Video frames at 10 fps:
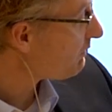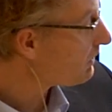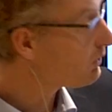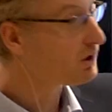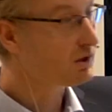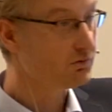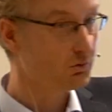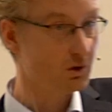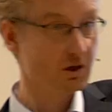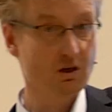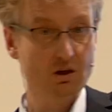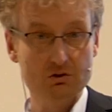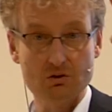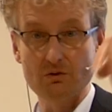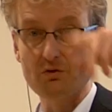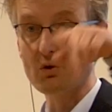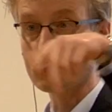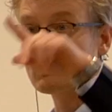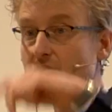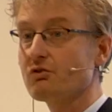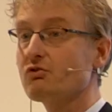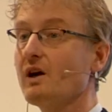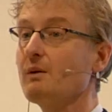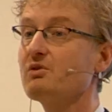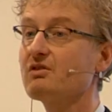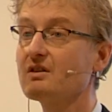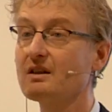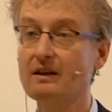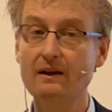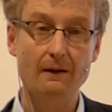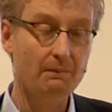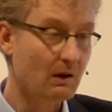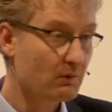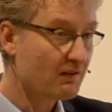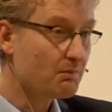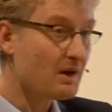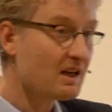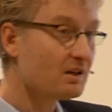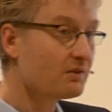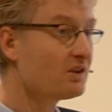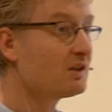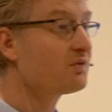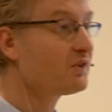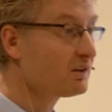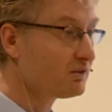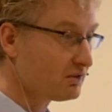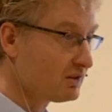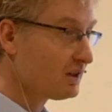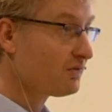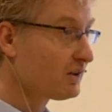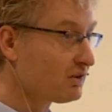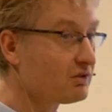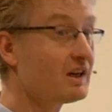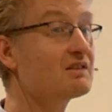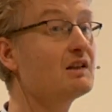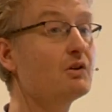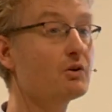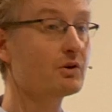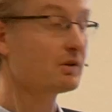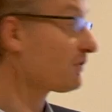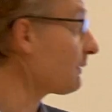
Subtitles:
that's looking for sort of vertical stripes. And we have many of these filters, and these filters are actually learned